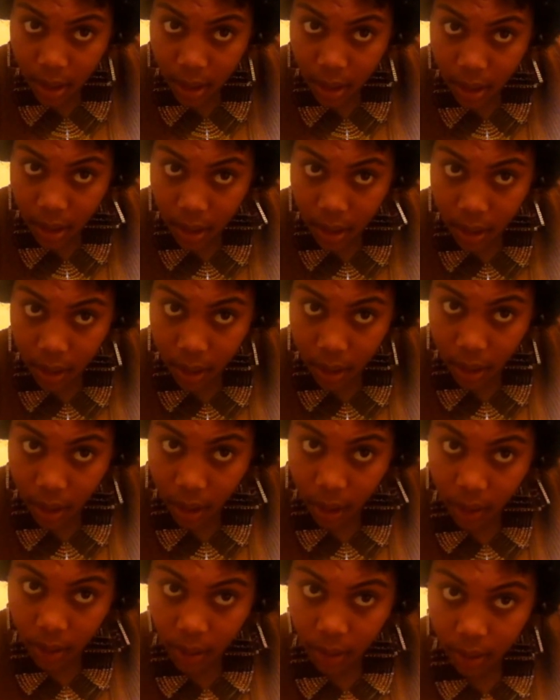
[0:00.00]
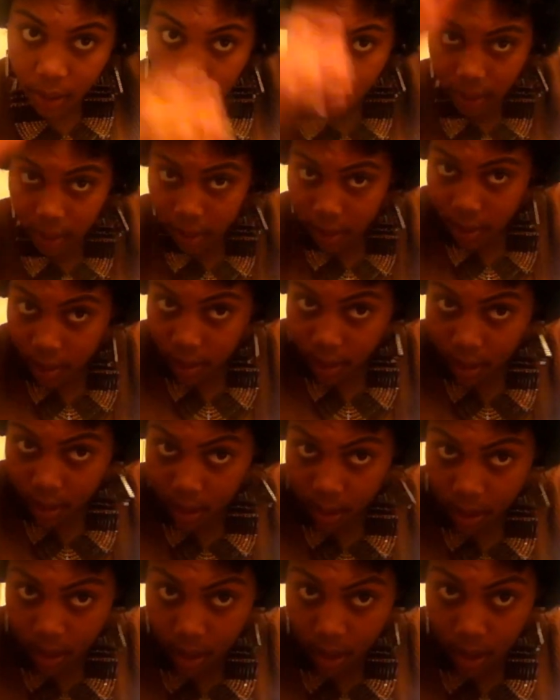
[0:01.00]
Here's that curl.
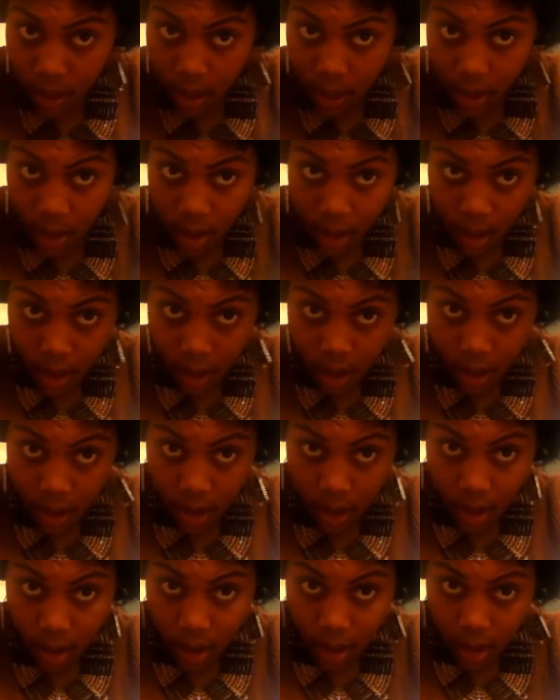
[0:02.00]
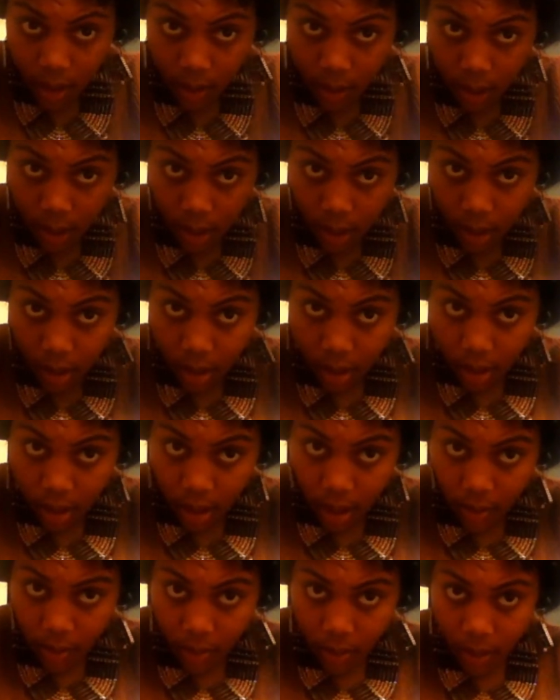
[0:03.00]
And again, I'm just going to
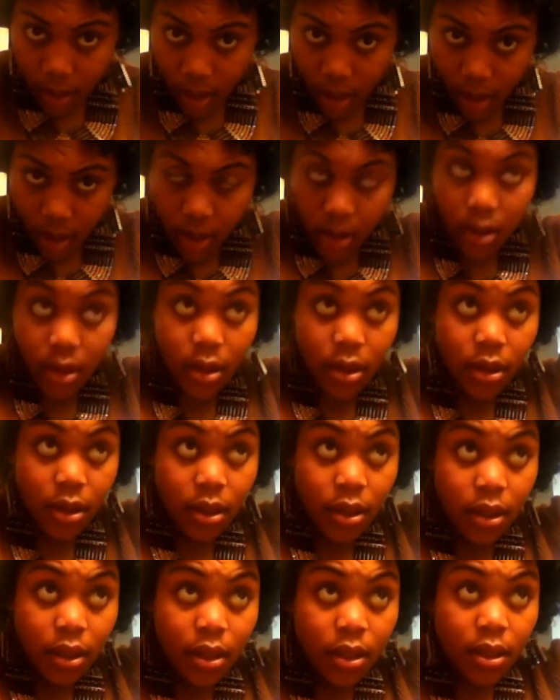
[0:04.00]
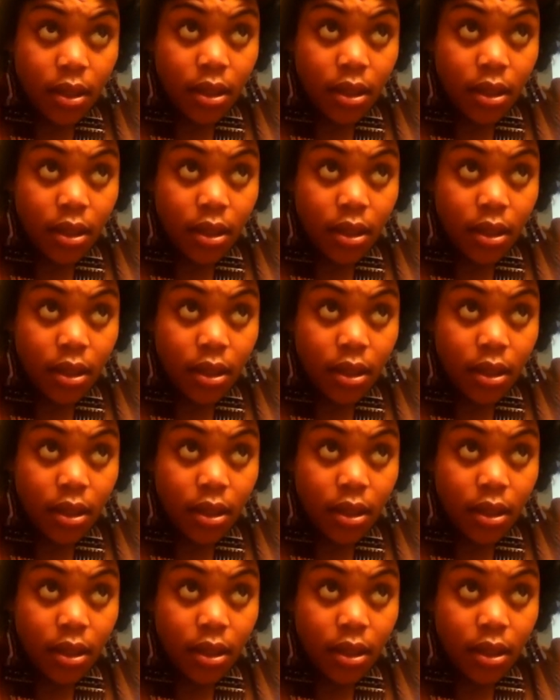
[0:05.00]
separate it gently.